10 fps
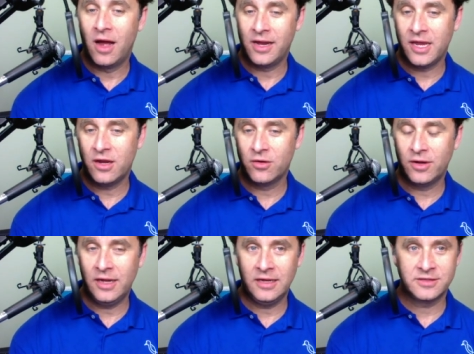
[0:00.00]
Uh,
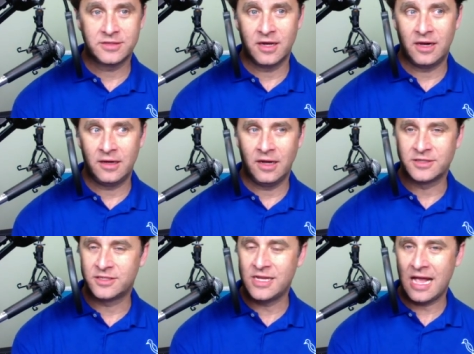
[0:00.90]
here is uh,
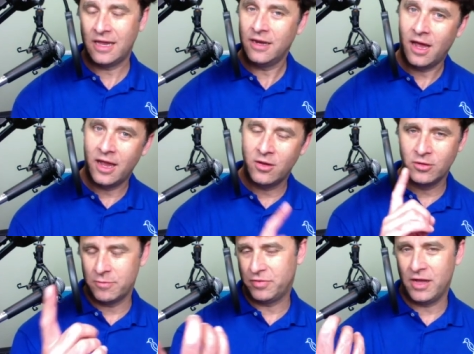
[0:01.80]
a second, I
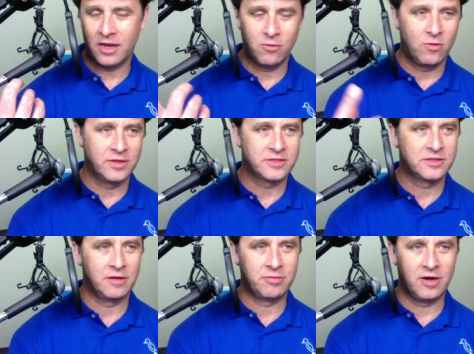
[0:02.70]
only plug it
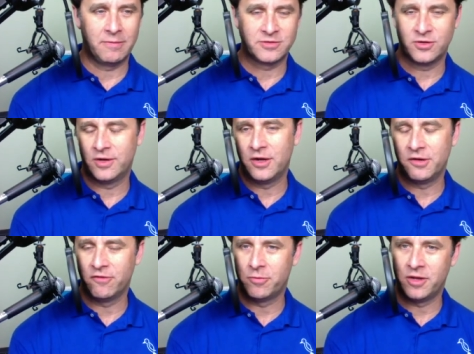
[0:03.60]
once uh, per episode. I
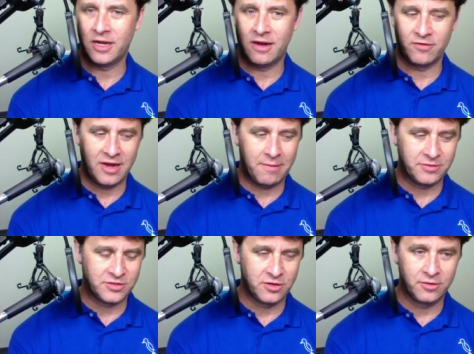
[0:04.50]
don't even plug it every
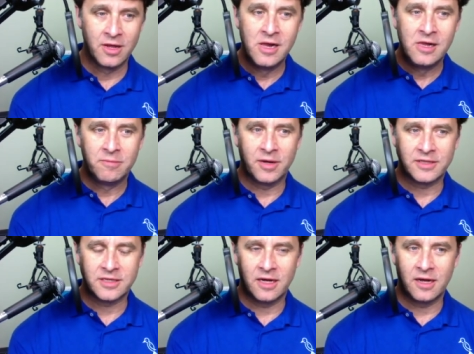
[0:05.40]
episode.
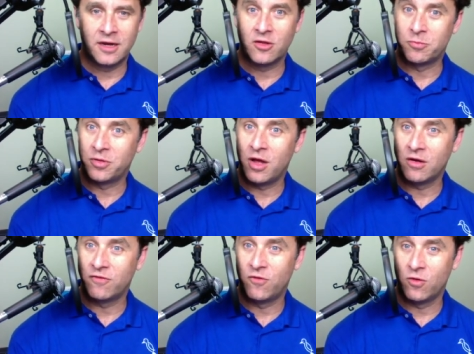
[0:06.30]
But uh, another
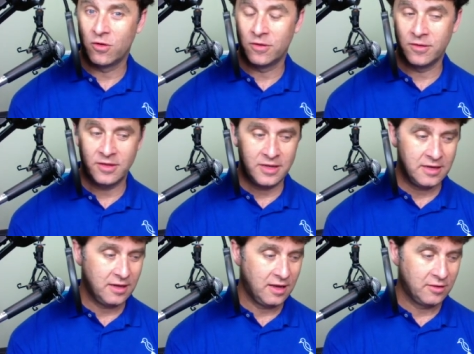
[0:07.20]
plug for
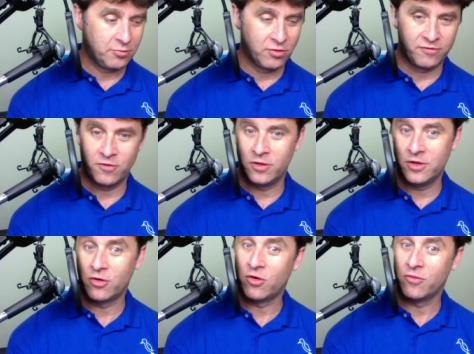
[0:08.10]
the, uh, the
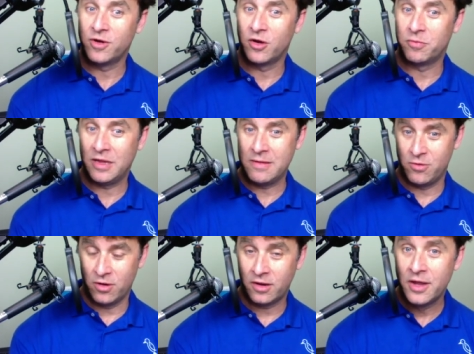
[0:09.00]
Portfolio Career
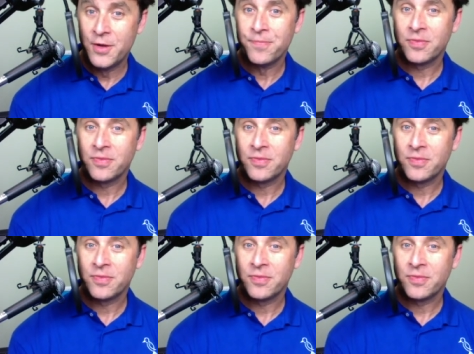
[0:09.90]
Playbook